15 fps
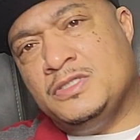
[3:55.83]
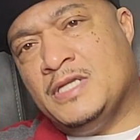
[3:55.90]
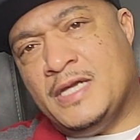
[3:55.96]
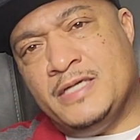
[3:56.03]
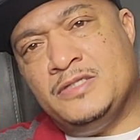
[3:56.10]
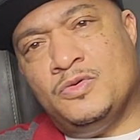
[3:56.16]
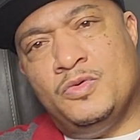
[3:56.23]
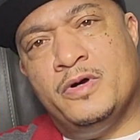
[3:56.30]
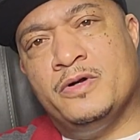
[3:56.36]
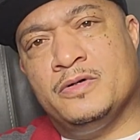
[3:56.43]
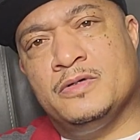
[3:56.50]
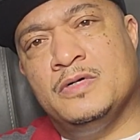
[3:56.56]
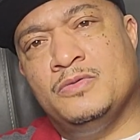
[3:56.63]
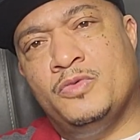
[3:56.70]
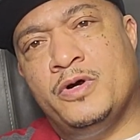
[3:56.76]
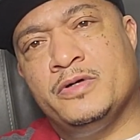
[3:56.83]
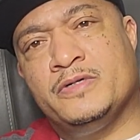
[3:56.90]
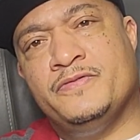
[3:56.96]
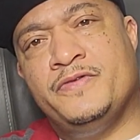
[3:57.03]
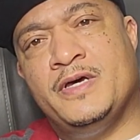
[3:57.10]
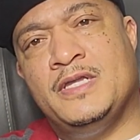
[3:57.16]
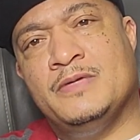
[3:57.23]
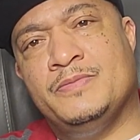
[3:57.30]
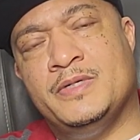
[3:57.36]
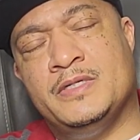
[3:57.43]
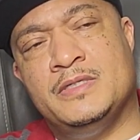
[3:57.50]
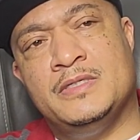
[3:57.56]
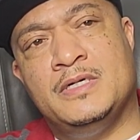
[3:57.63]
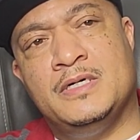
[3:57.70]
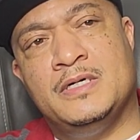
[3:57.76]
to like the work development